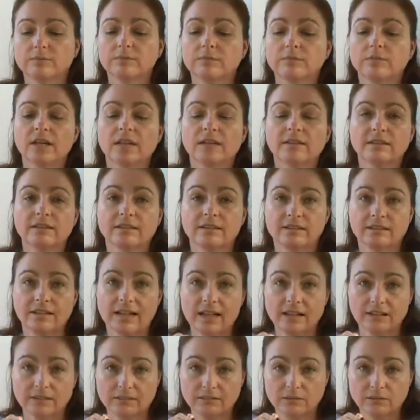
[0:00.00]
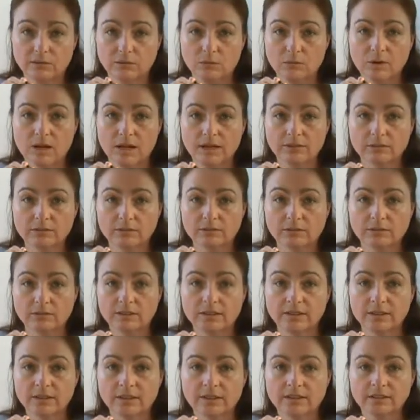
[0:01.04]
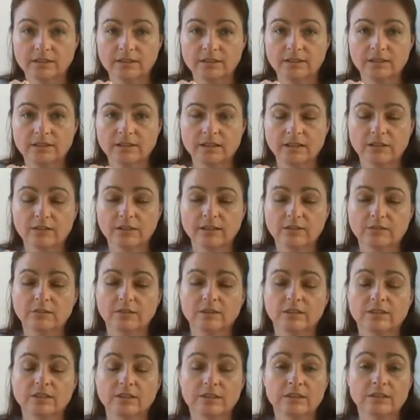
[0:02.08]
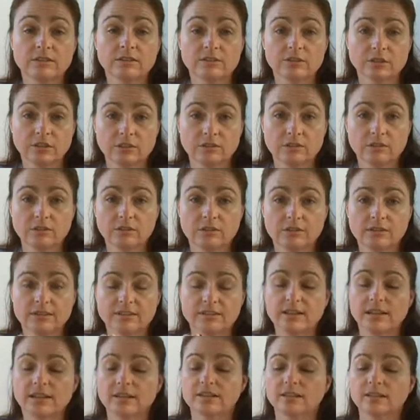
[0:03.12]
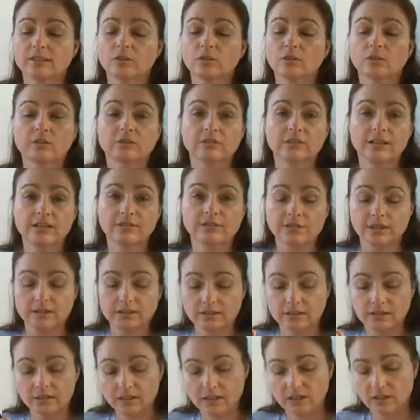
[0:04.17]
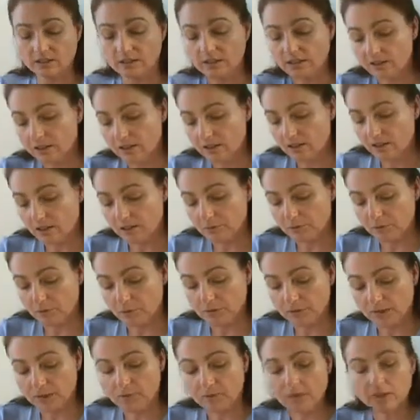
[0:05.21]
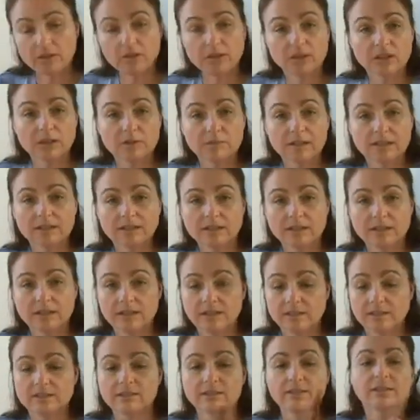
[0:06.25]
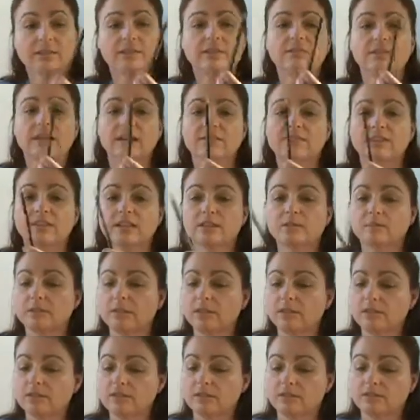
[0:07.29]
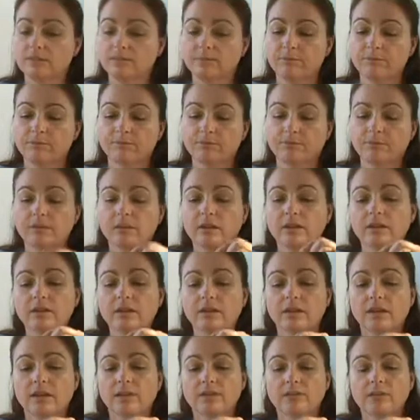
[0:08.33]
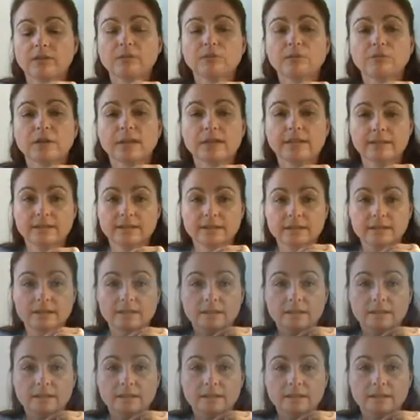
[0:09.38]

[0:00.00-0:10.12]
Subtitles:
has a solid, wider lead in the center. Actually, it is charcoal. It's not lead or graphite at all. But what I want to talk about today is the graphite pencil. And they're rated